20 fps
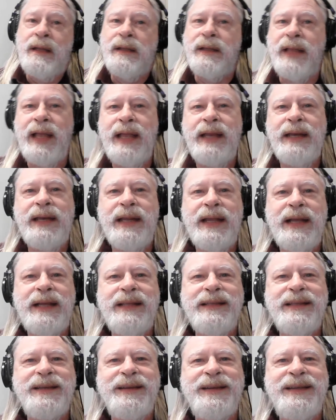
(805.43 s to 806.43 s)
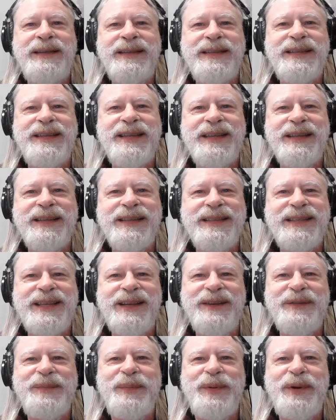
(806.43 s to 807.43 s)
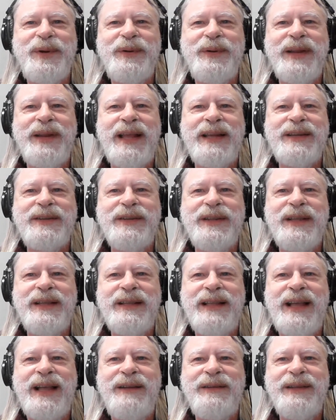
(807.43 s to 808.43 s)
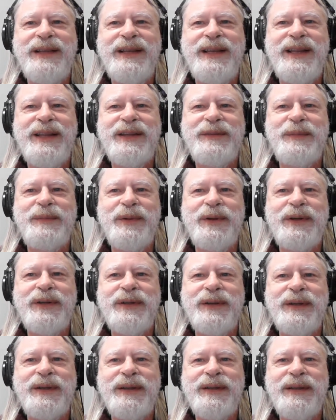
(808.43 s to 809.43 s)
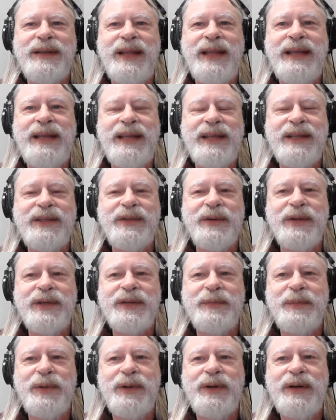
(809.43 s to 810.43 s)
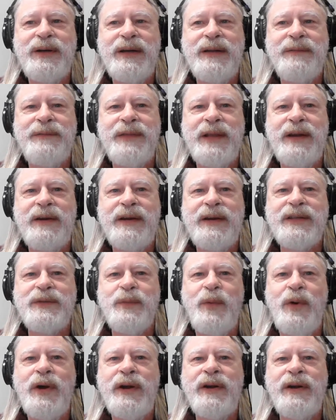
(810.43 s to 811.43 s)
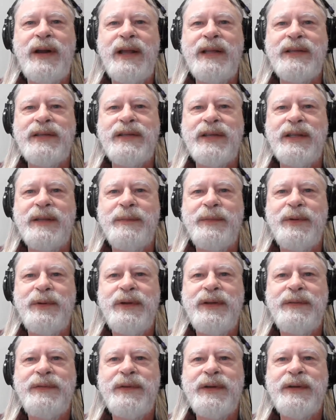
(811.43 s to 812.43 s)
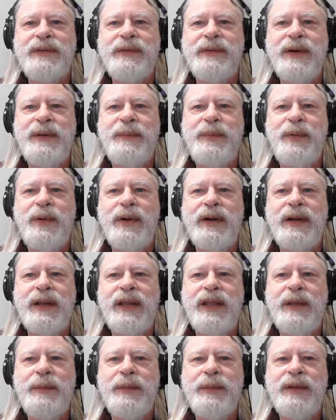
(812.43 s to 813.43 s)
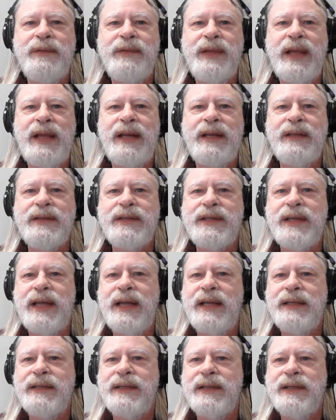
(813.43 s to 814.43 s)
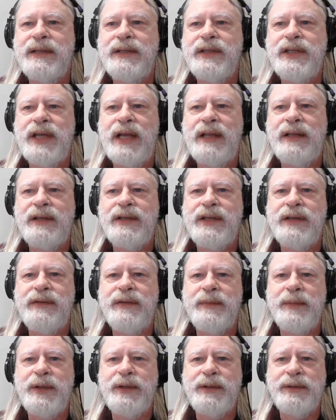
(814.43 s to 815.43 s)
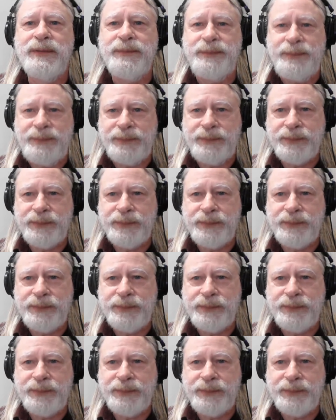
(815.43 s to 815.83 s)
Landing on the South Pole would actually allow India explore. India to explore if there is water ice on the moon, if there's very important cumulative data in science and the geology of the moon,